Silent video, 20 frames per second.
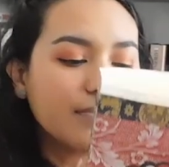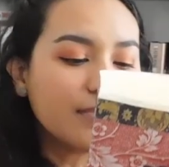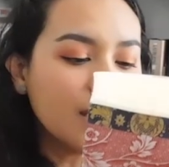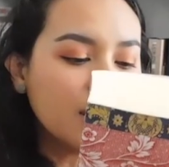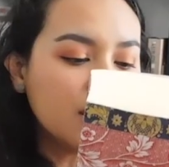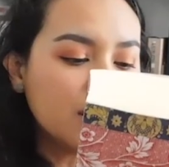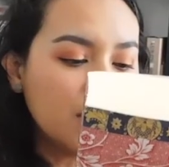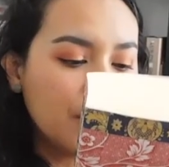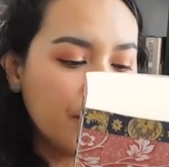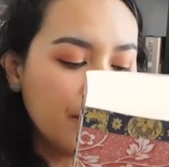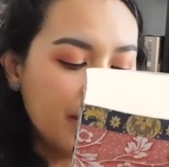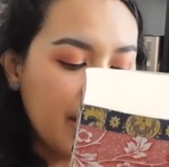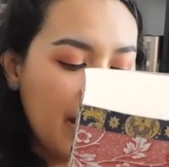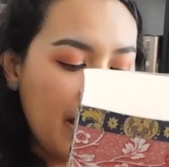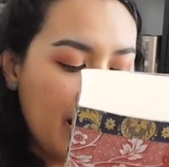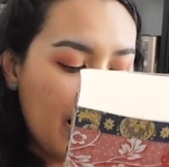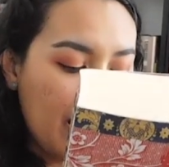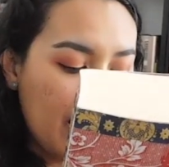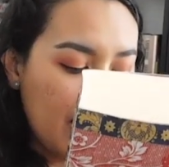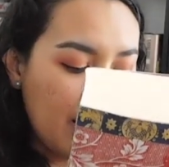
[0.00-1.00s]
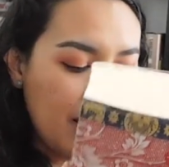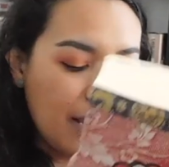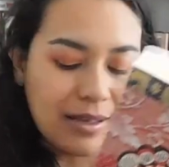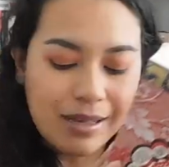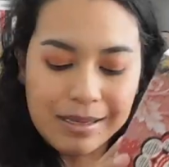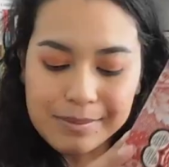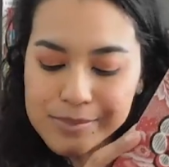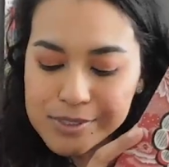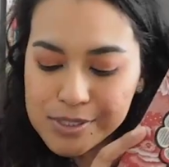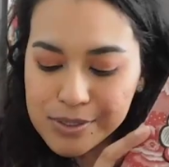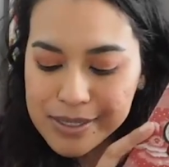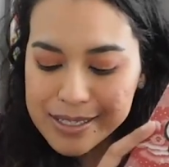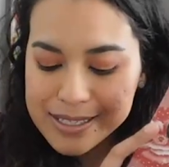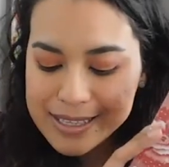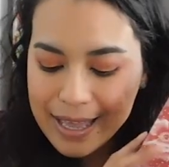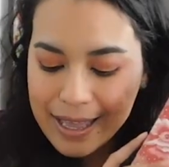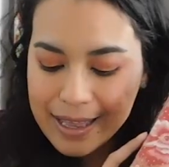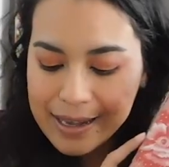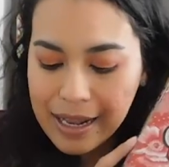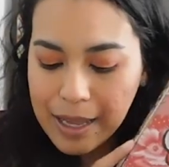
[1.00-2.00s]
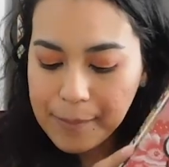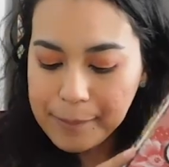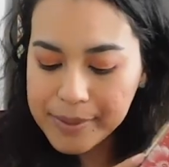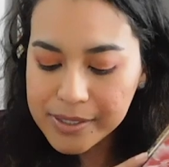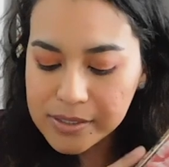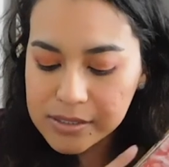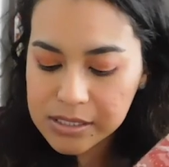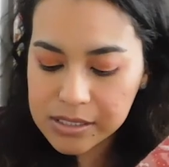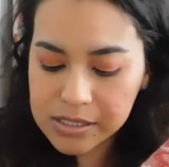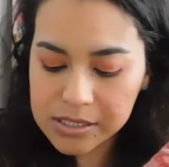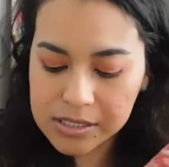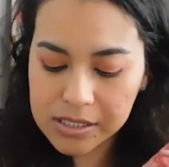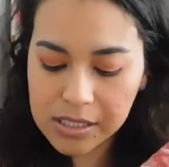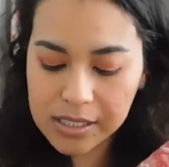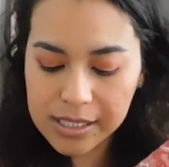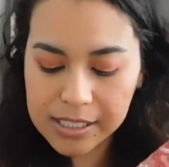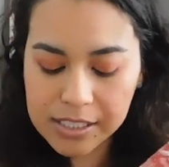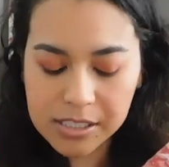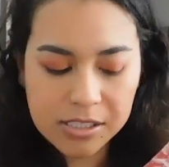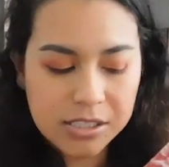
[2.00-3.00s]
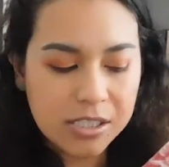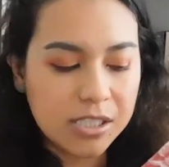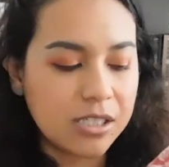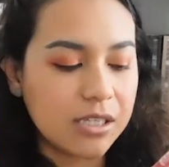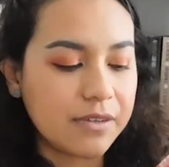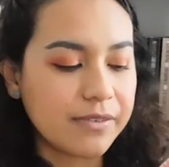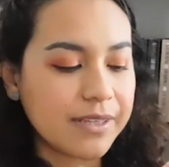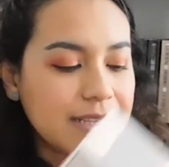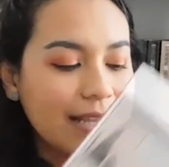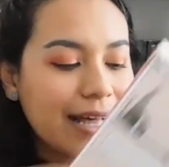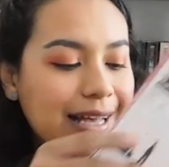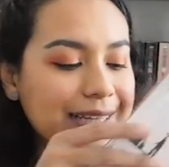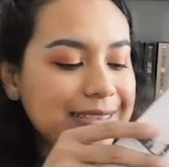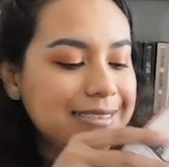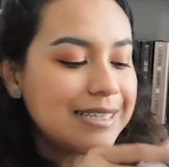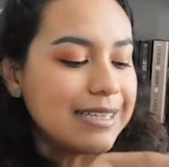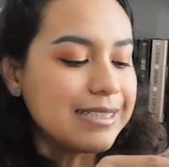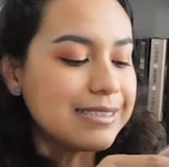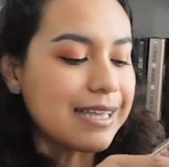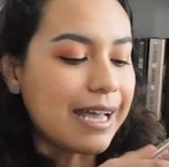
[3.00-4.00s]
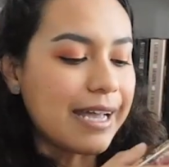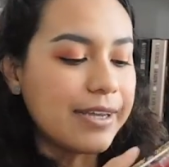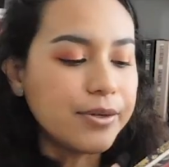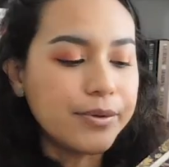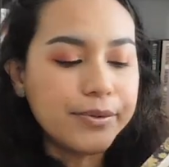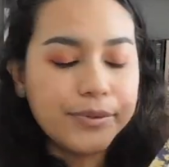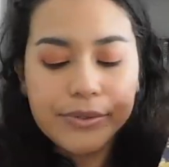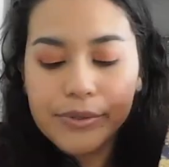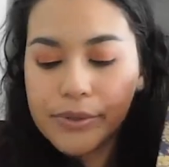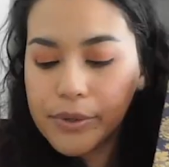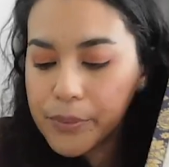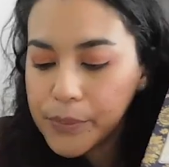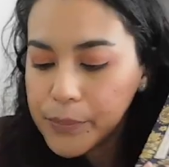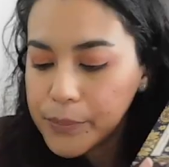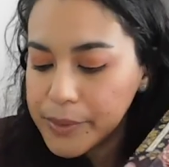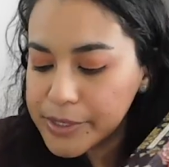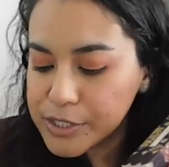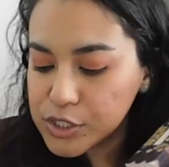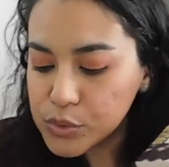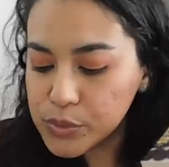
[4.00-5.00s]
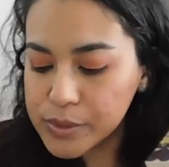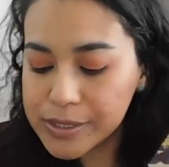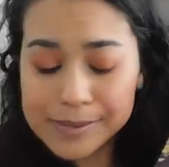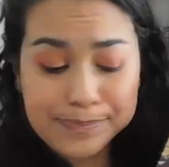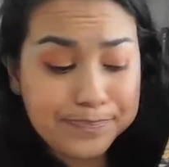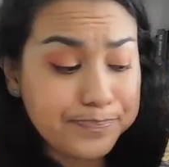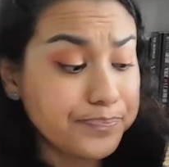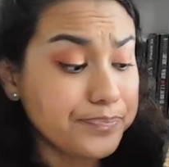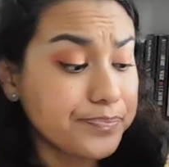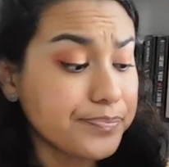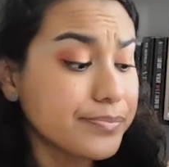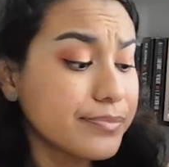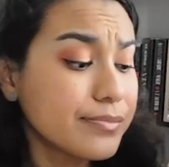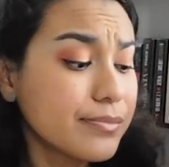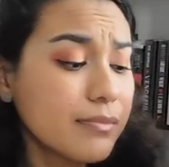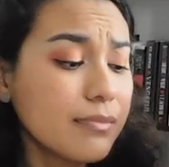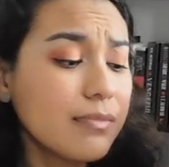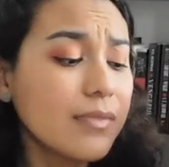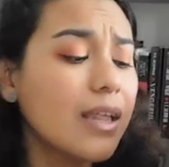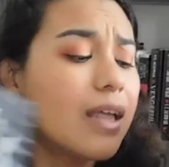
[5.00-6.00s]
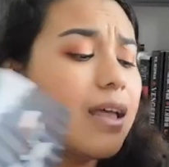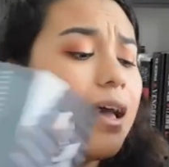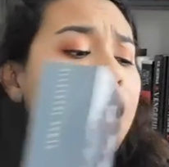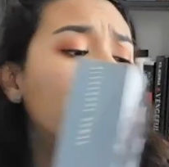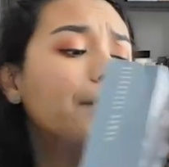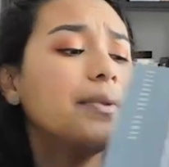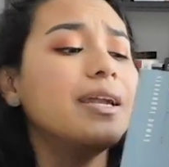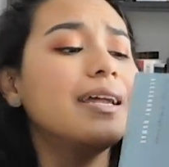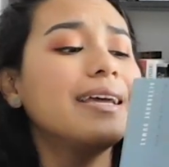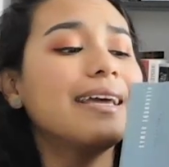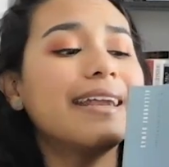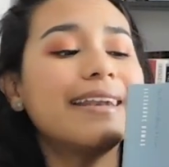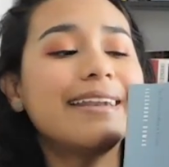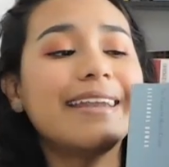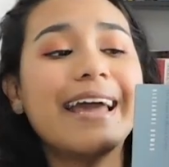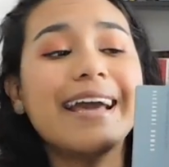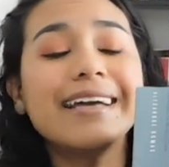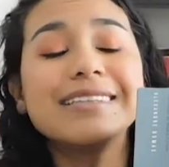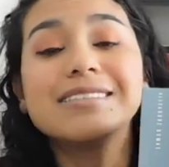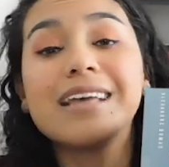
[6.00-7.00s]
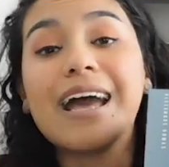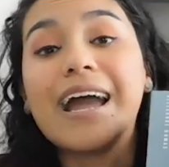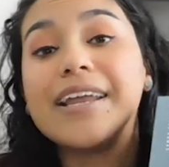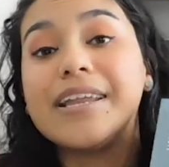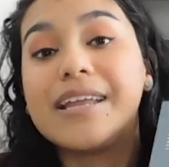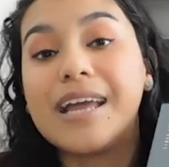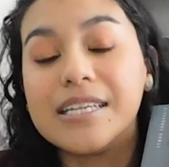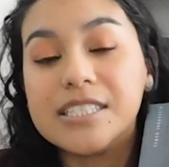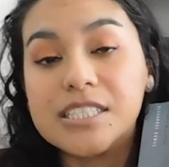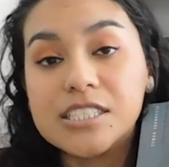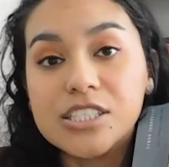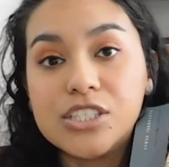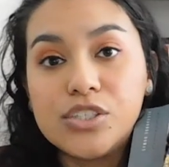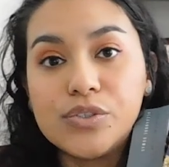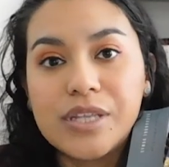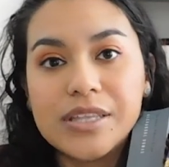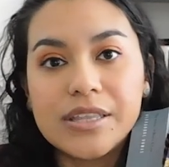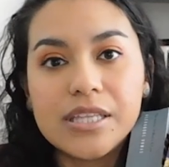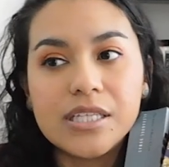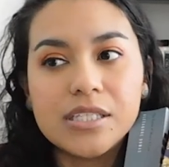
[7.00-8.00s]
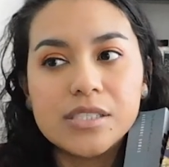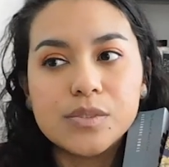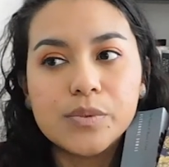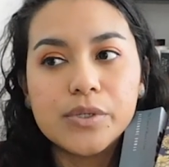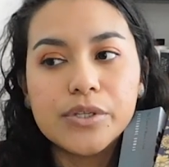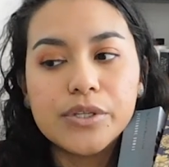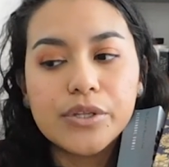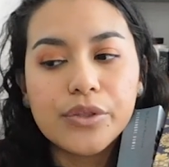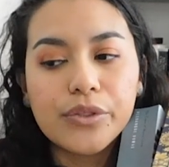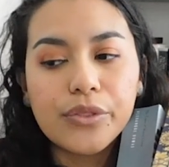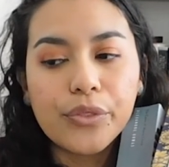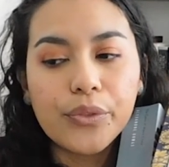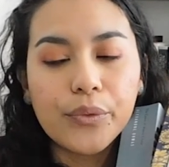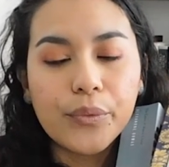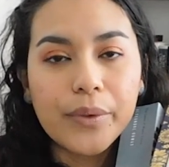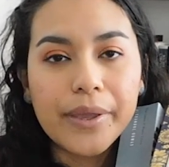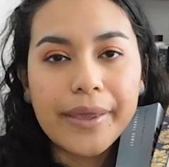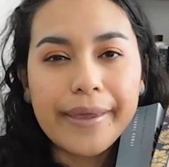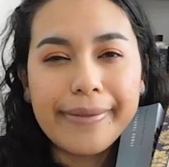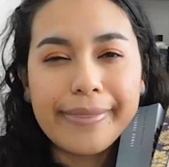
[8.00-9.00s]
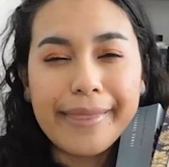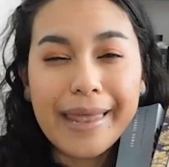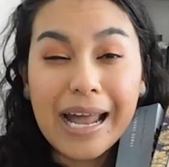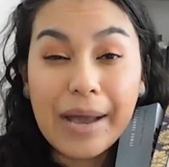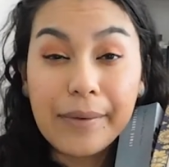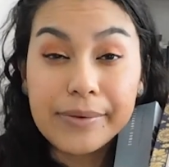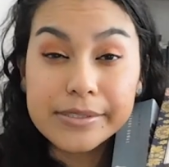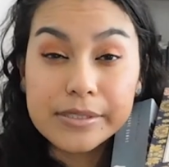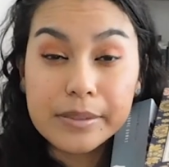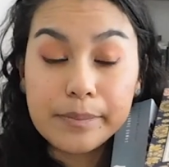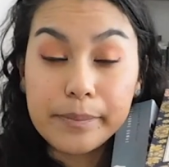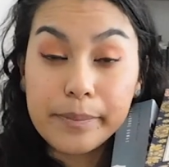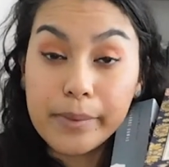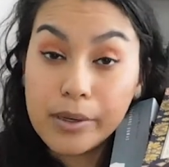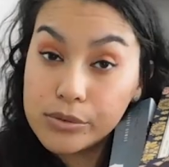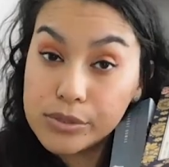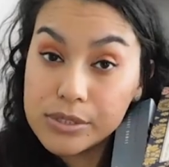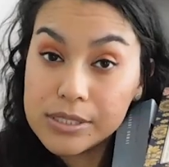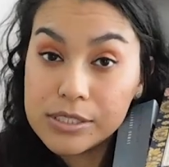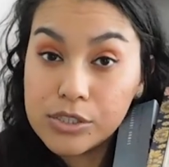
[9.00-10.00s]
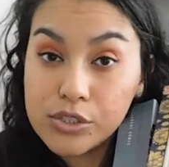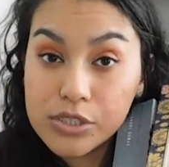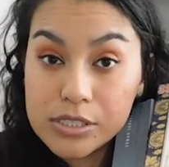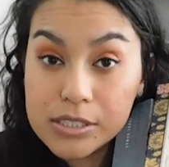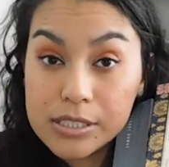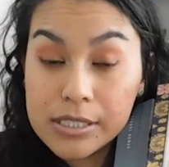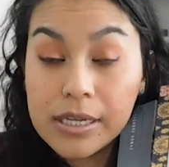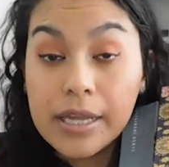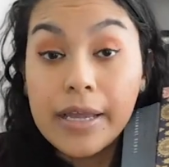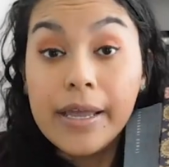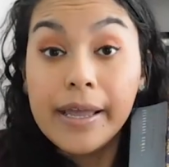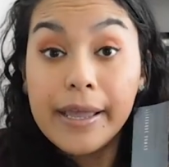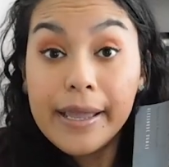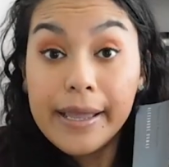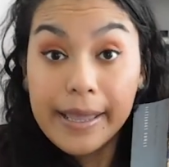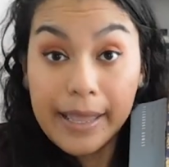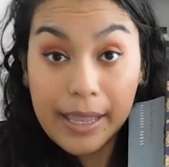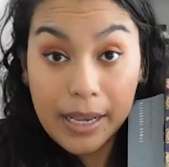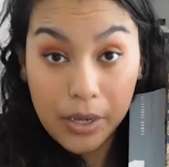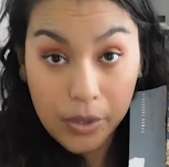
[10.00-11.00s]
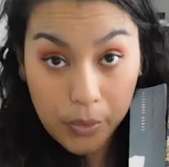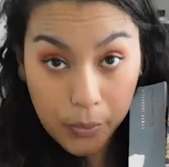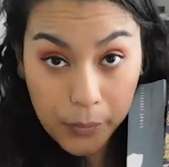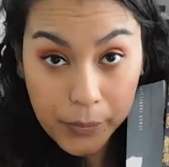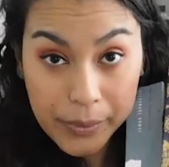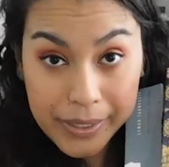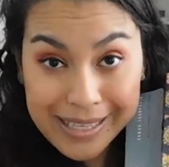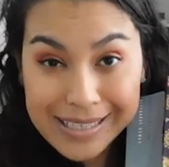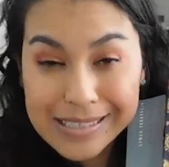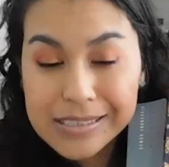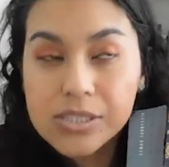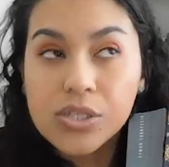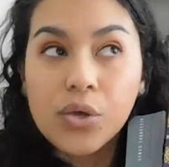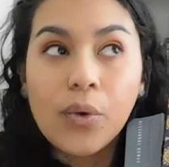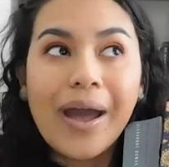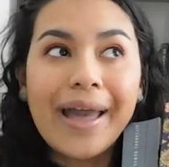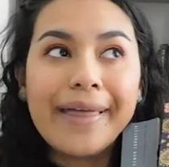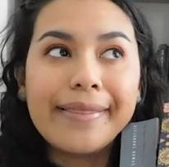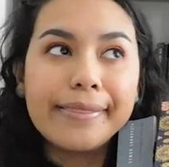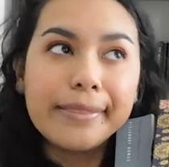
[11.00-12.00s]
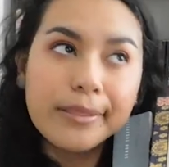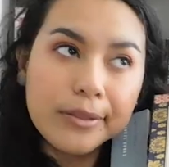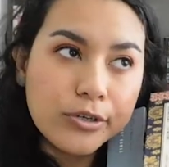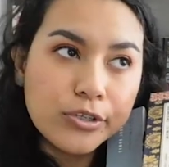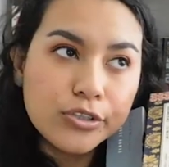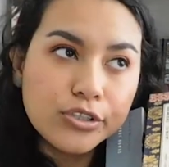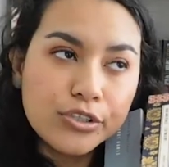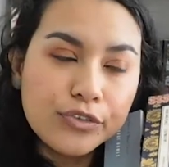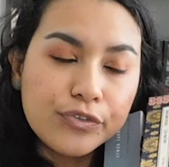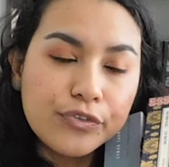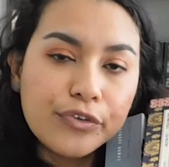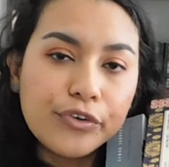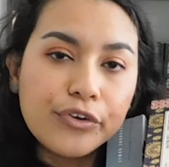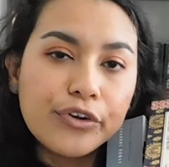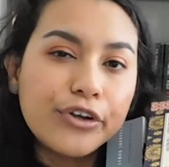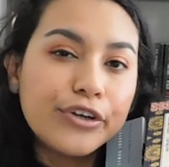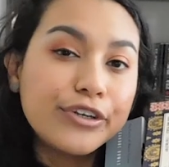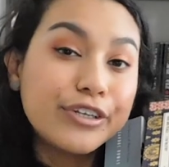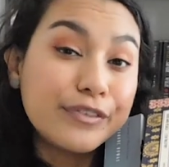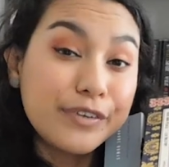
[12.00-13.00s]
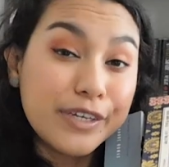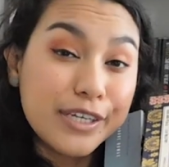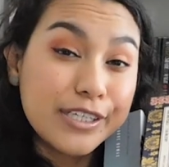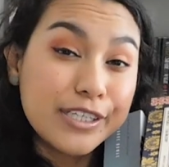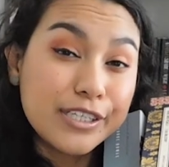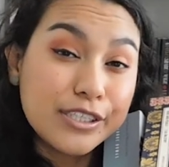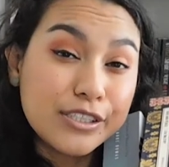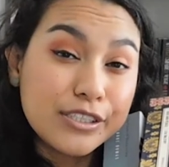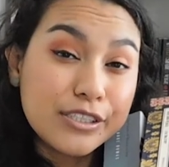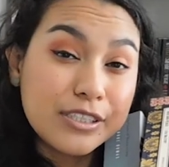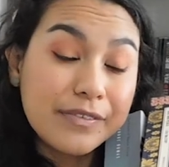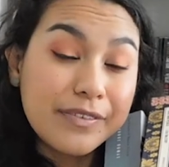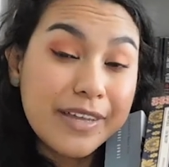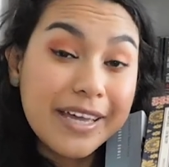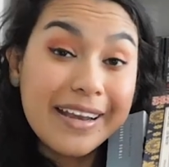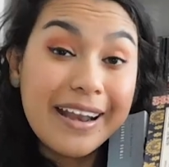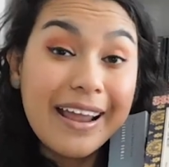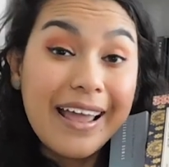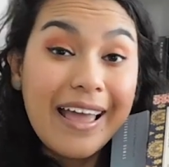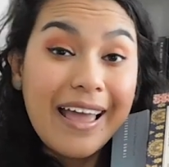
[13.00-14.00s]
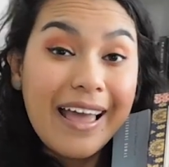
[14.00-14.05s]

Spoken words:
So yeah, so again, I'm building this collection of classics. I don't know which one I'm gonna get next. I just knew that these were the 3 that I was the most interested in owning, so I looked for different editions of it.